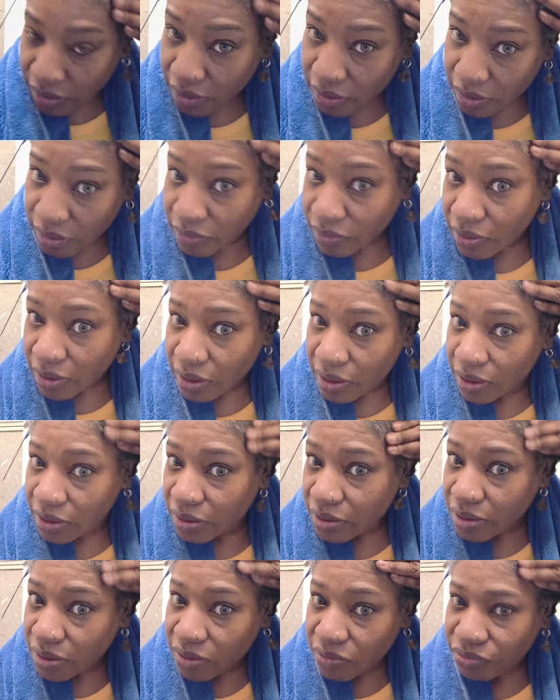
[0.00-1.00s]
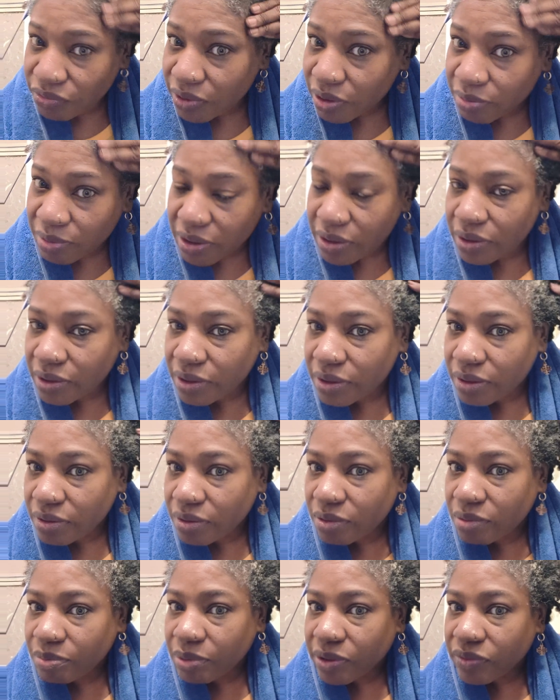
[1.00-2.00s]
Okay, just rub it in a
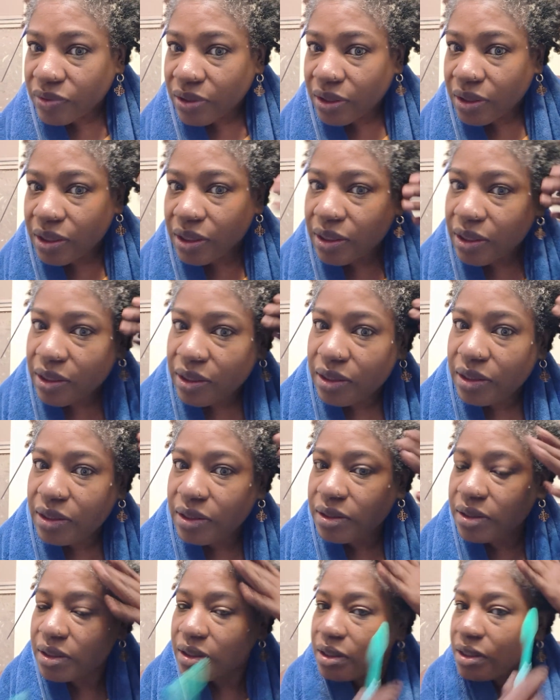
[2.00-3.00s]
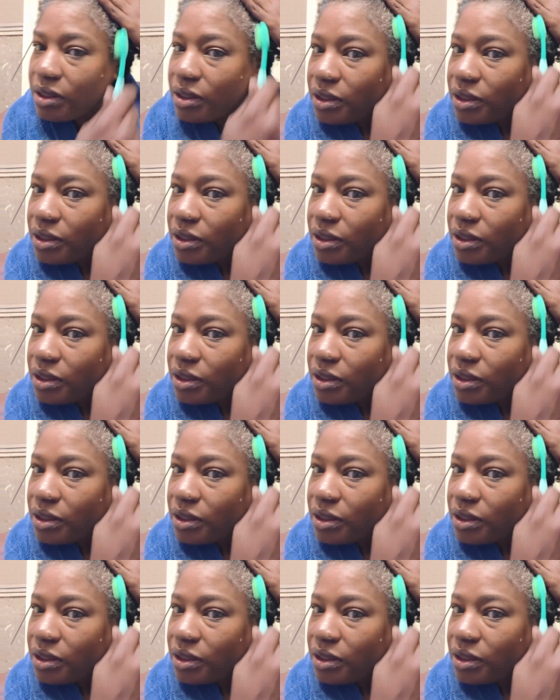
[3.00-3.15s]
little bit the hand